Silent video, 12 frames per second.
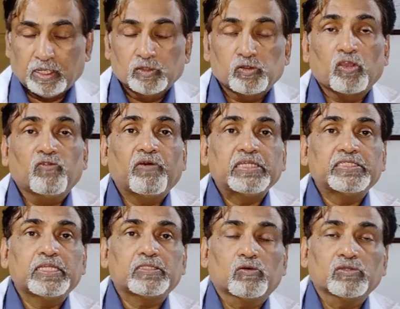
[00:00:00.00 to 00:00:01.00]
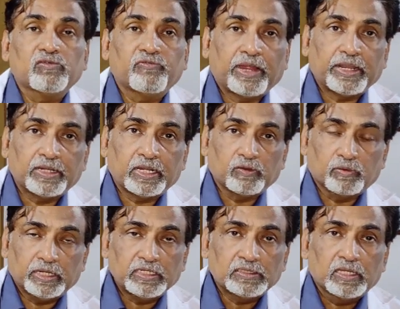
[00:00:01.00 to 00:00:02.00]
So, if I say 1500
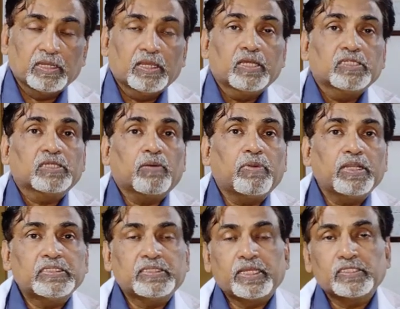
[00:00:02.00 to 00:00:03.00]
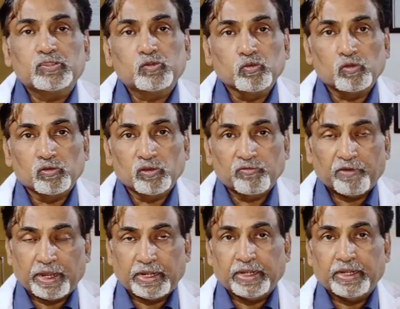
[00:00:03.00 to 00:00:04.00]
units, somebody says
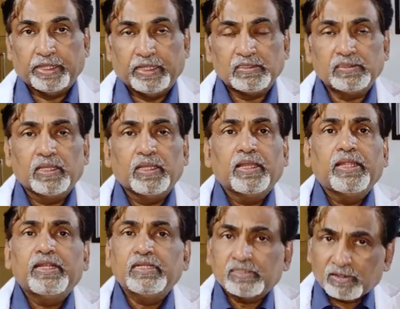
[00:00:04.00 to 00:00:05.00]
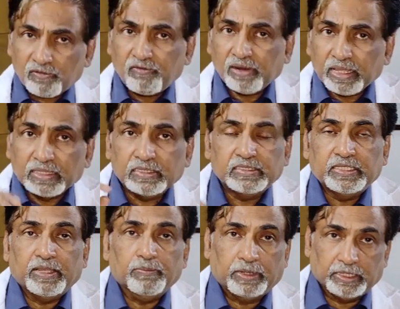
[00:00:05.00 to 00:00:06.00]
2500 hairs, it is roughly in the
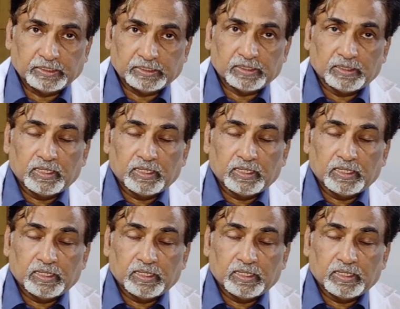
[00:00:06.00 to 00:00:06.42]
same range.